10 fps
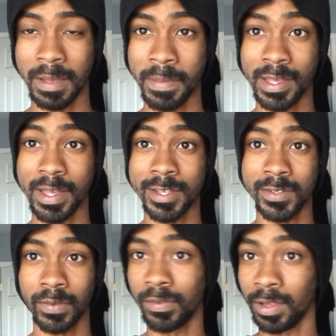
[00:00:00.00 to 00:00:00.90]
Because
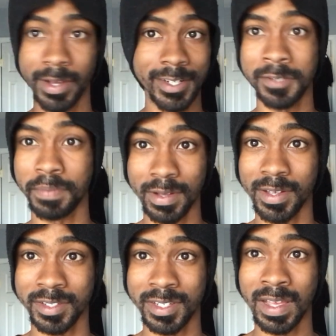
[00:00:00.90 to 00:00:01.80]
religious
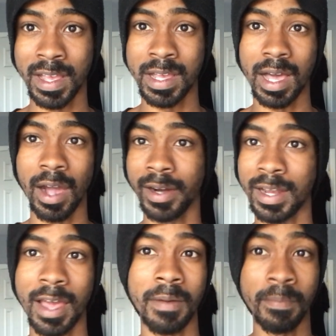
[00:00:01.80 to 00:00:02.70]
books are
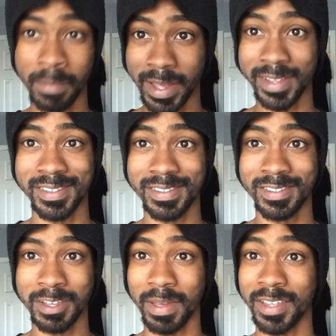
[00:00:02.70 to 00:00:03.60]
not meant
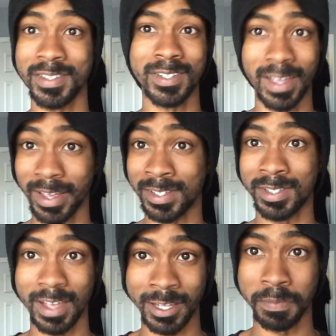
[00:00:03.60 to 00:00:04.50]
to be science
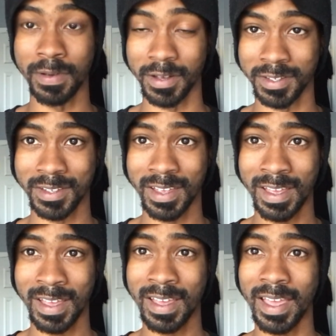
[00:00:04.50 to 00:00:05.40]
textbooks.
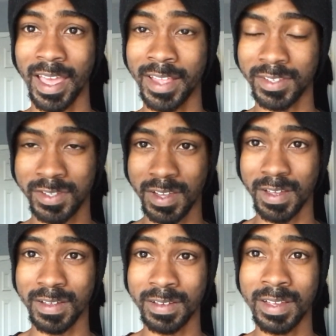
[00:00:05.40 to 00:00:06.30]
And
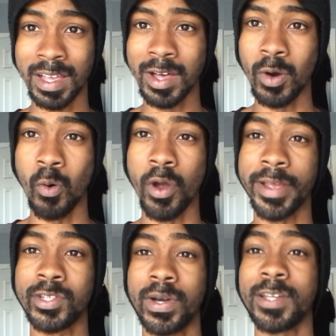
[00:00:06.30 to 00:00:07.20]
so when
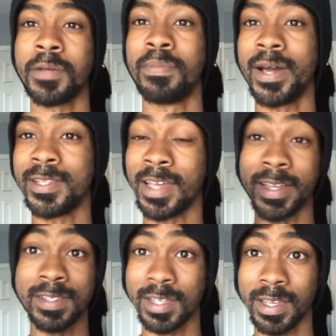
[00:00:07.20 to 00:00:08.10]
you try to combine the
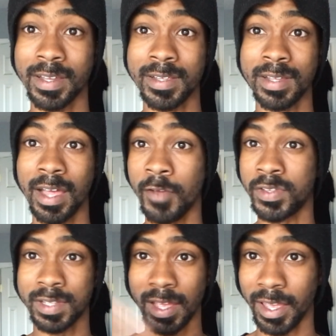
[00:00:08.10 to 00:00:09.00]
ideas of
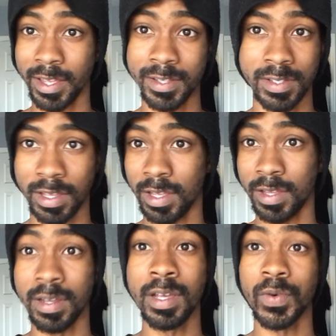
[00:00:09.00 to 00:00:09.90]
science
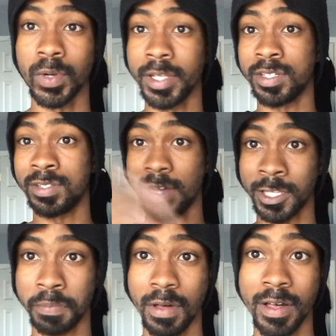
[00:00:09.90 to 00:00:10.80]
and religious
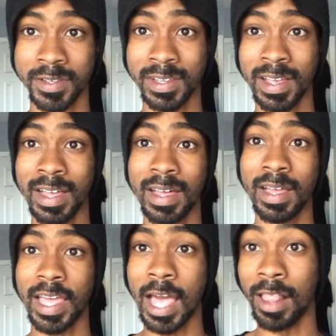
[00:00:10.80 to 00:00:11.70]
textbooks,
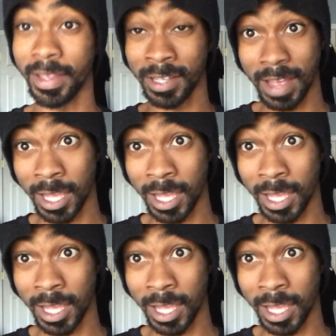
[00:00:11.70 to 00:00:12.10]
at least,